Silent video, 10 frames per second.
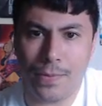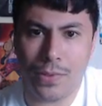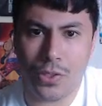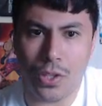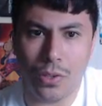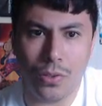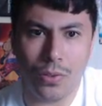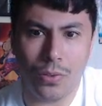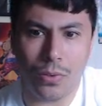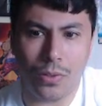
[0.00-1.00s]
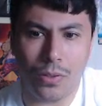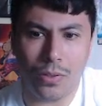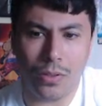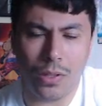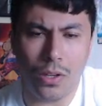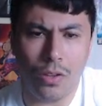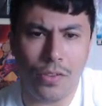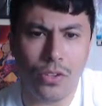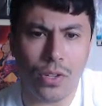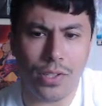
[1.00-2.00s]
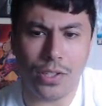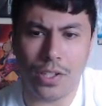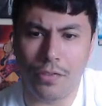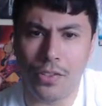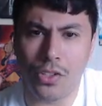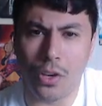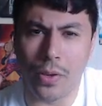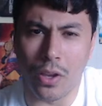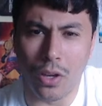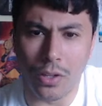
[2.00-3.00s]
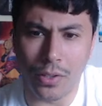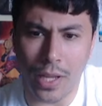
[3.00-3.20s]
So a lot of interesting stuff is going on,